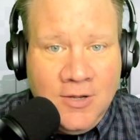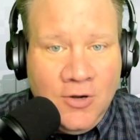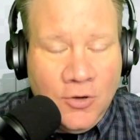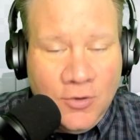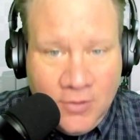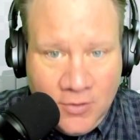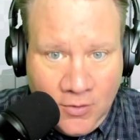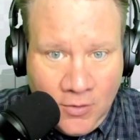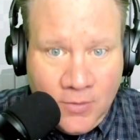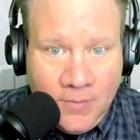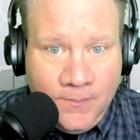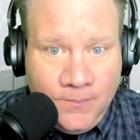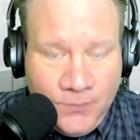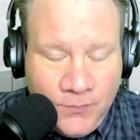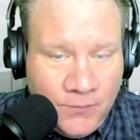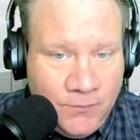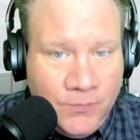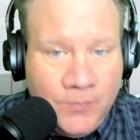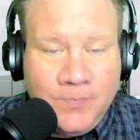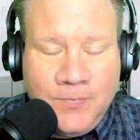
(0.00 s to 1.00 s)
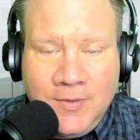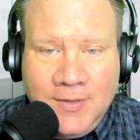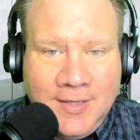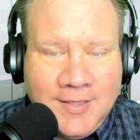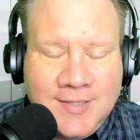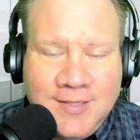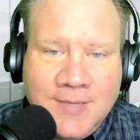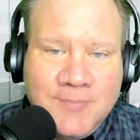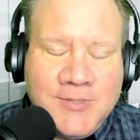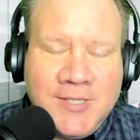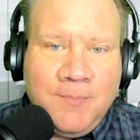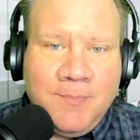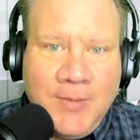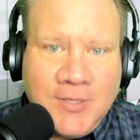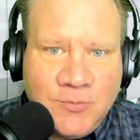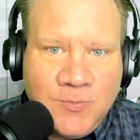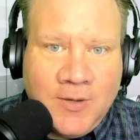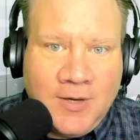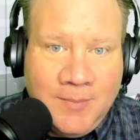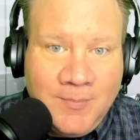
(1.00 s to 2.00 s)
or I keep saying
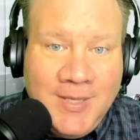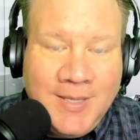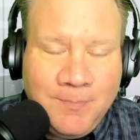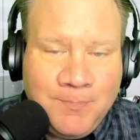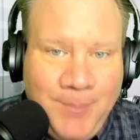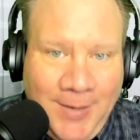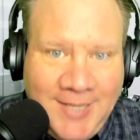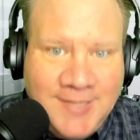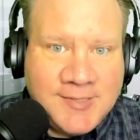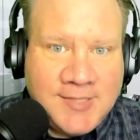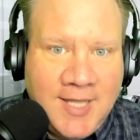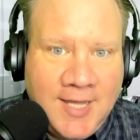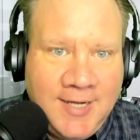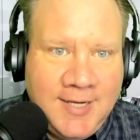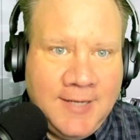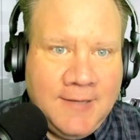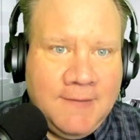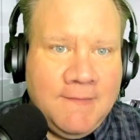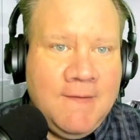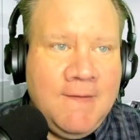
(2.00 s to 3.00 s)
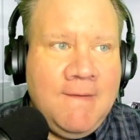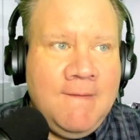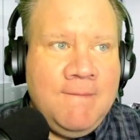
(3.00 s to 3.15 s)
benchmarking, I mean baselining.